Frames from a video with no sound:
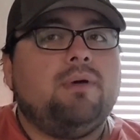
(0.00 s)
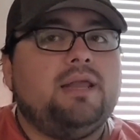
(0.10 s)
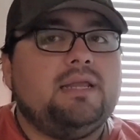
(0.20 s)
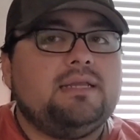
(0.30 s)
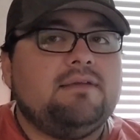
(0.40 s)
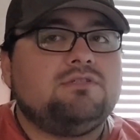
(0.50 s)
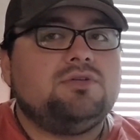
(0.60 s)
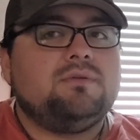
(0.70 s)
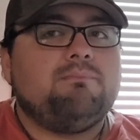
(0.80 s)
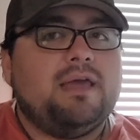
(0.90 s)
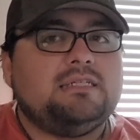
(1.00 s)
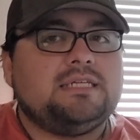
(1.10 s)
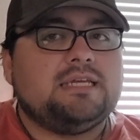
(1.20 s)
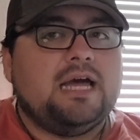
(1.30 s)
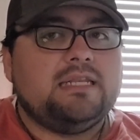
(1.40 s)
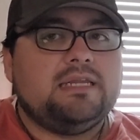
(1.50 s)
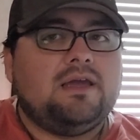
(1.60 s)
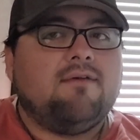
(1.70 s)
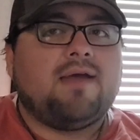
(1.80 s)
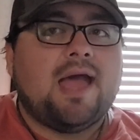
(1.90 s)
but it gives you the basic
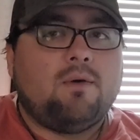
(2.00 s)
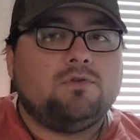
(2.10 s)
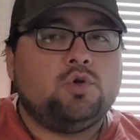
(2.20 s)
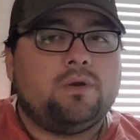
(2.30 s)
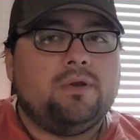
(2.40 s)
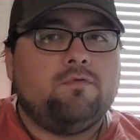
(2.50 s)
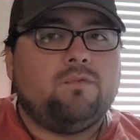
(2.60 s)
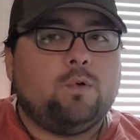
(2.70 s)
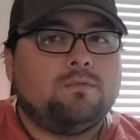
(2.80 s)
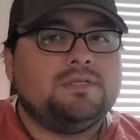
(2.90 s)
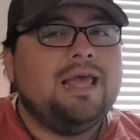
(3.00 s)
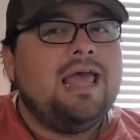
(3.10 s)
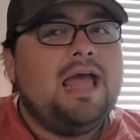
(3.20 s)
idea of how a tornado forms